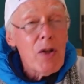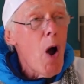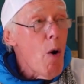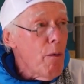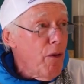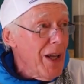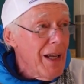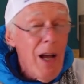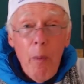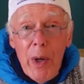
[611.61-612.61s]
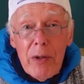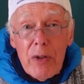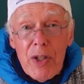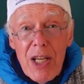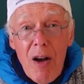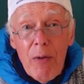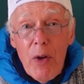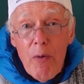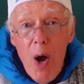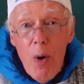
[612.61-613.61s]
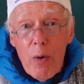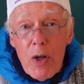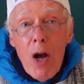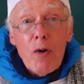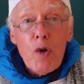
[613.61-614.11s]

and hopefully we'll see on the road